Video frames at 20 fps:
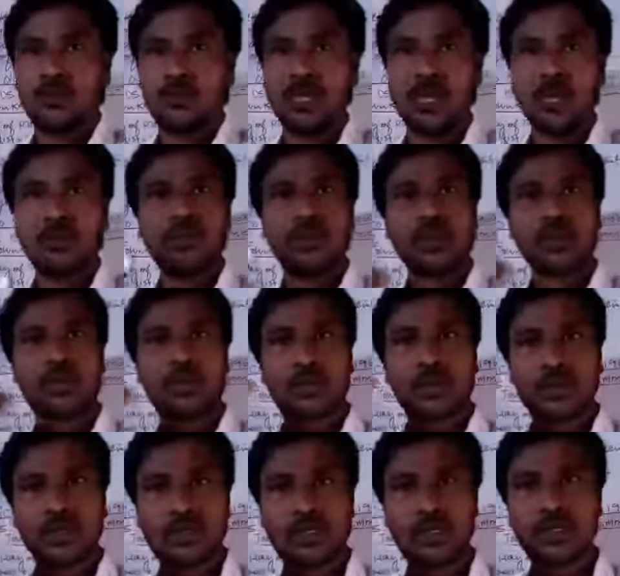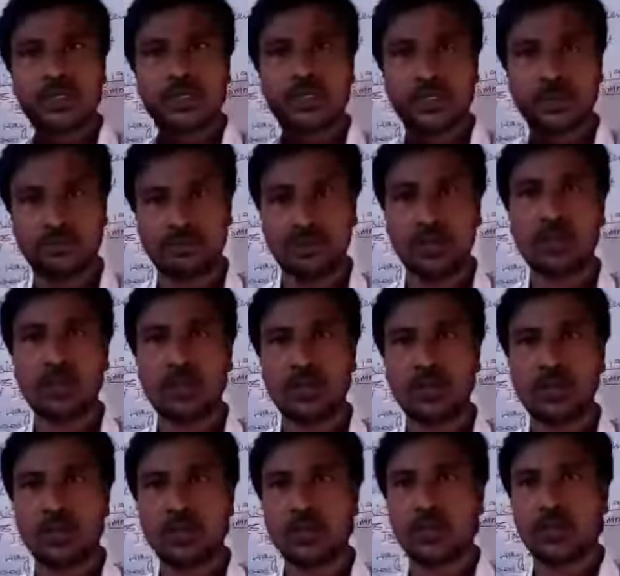They were treated
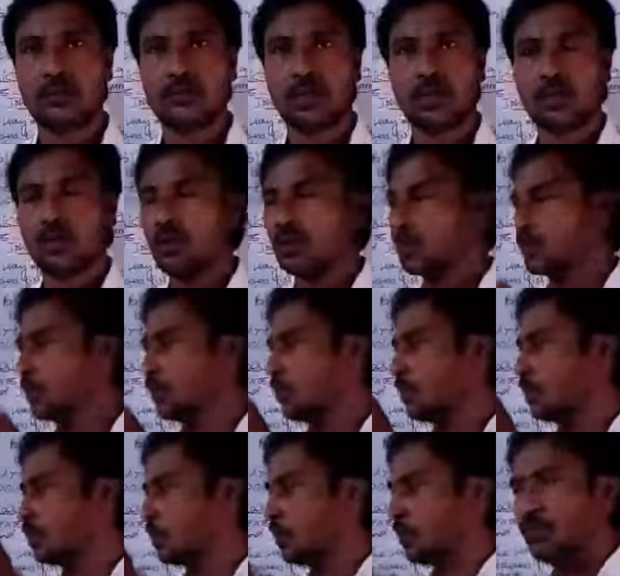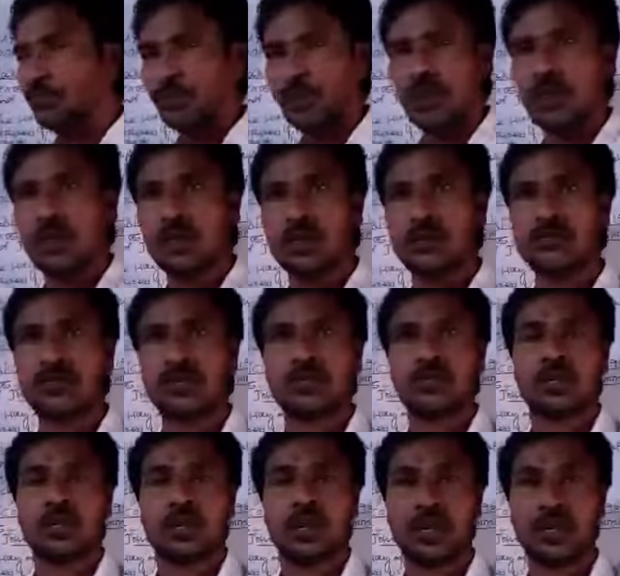differently, they were not given the freedoms,
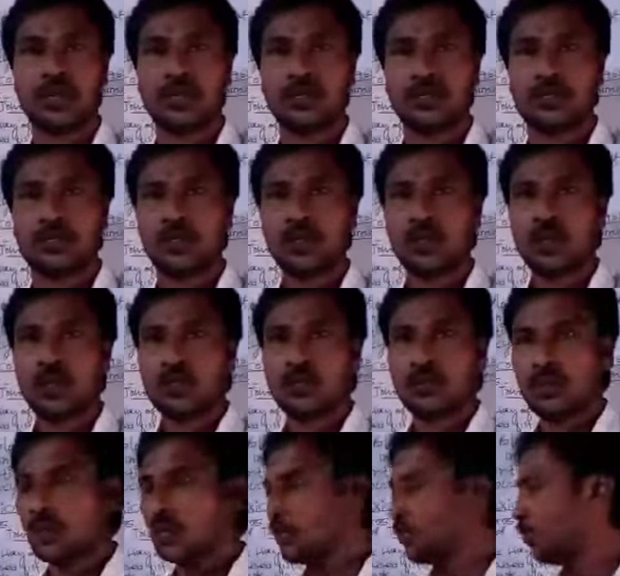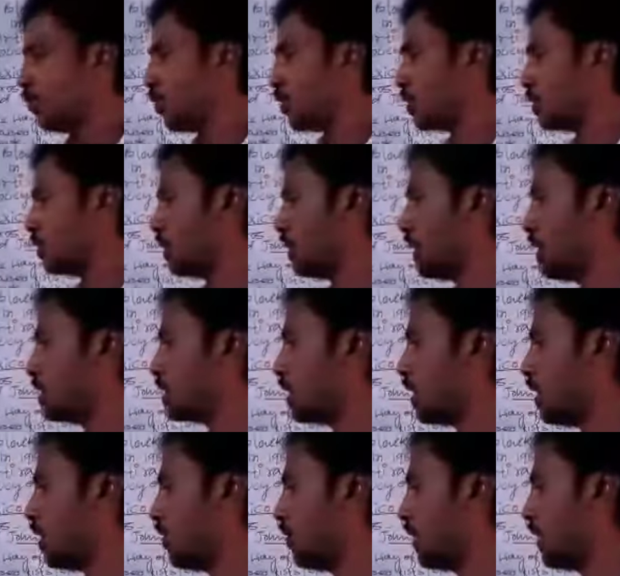the rights. Therefore these
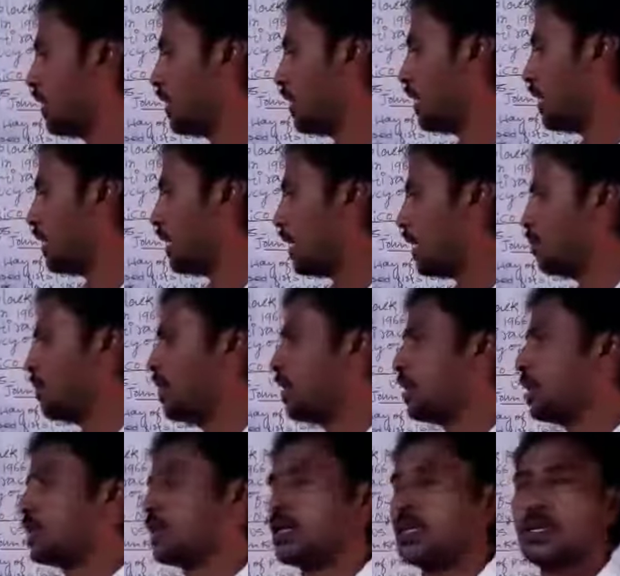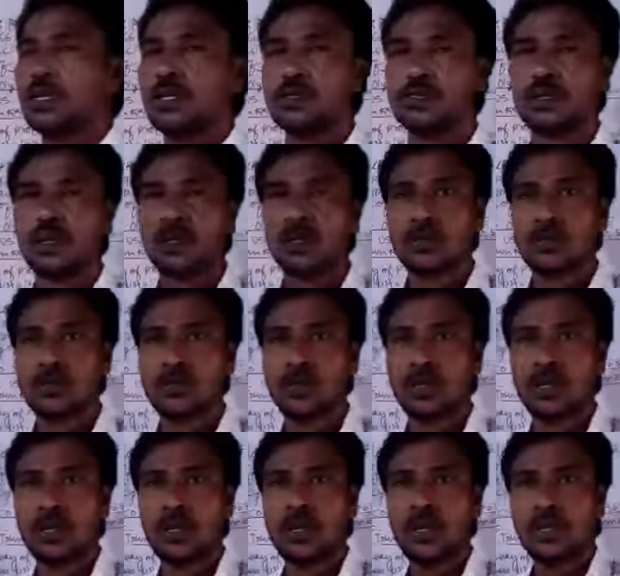African Americans,
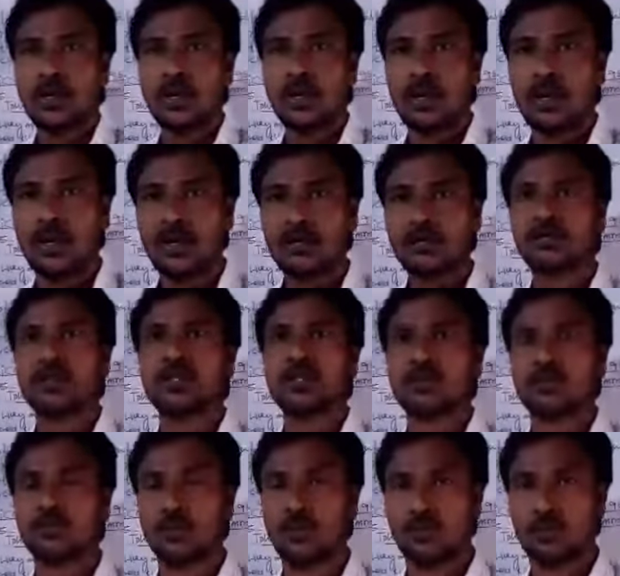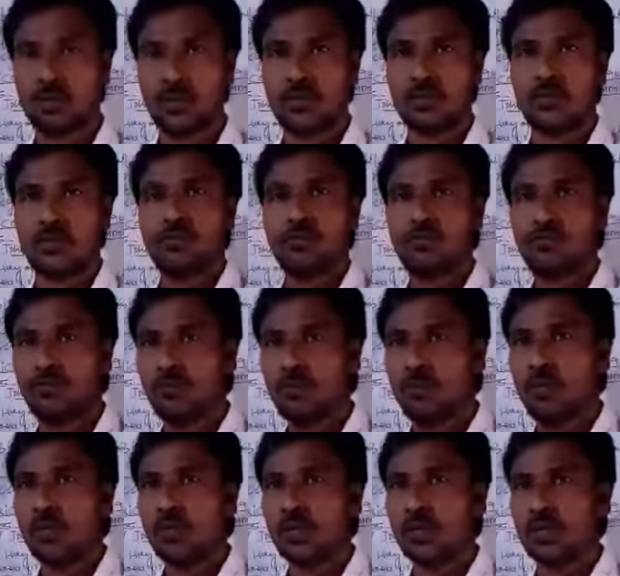they led this movement, they
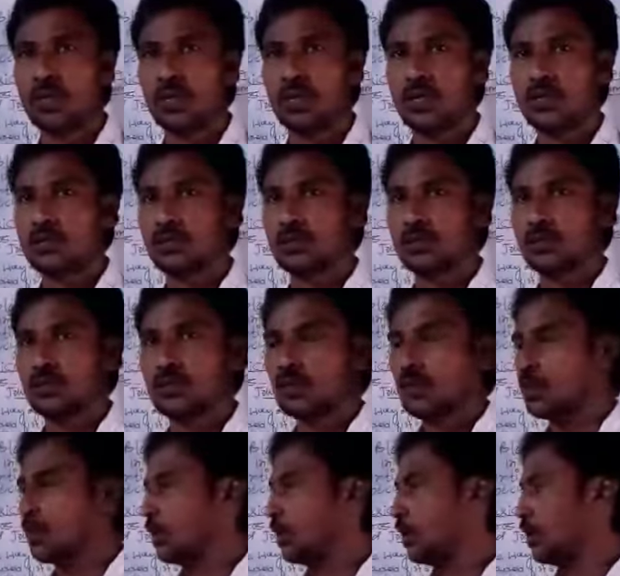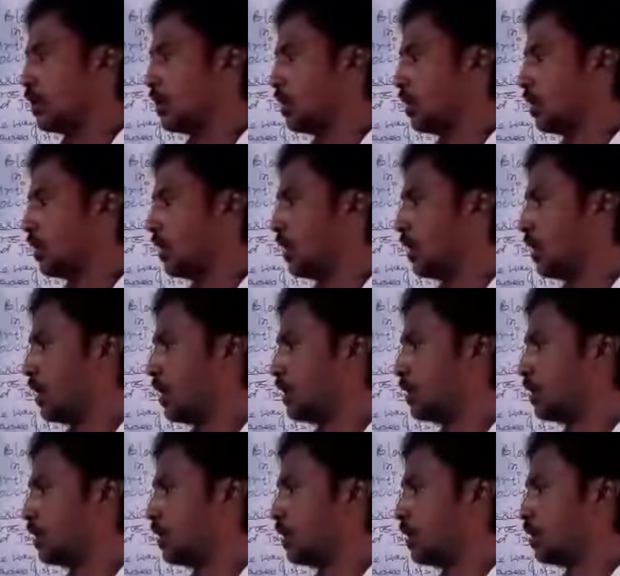fought against,
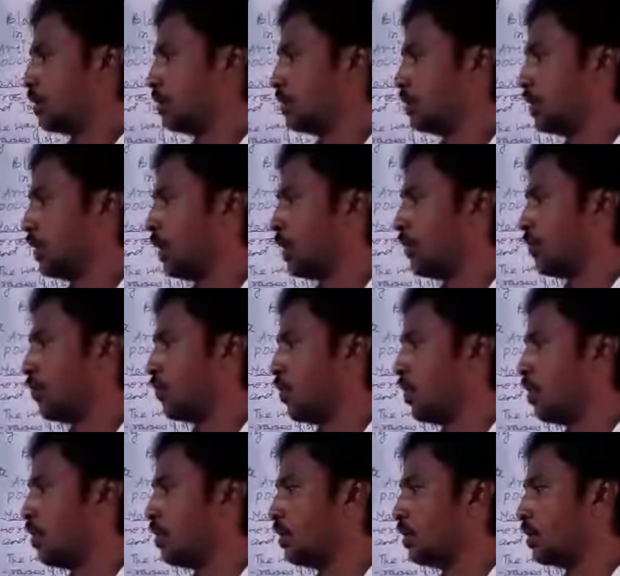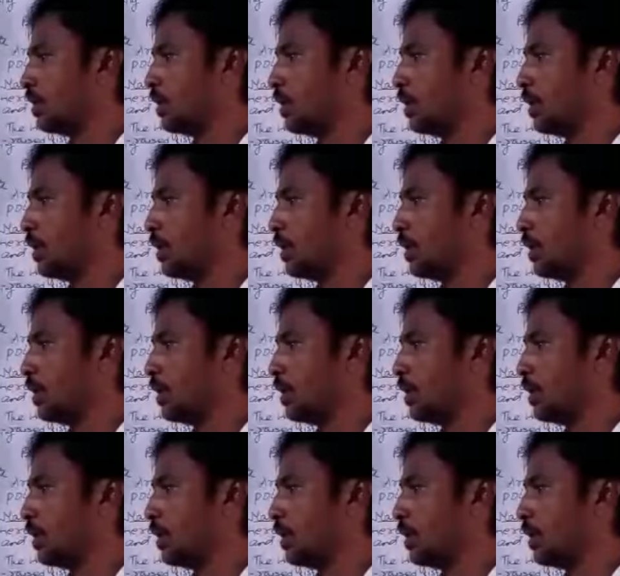and they fought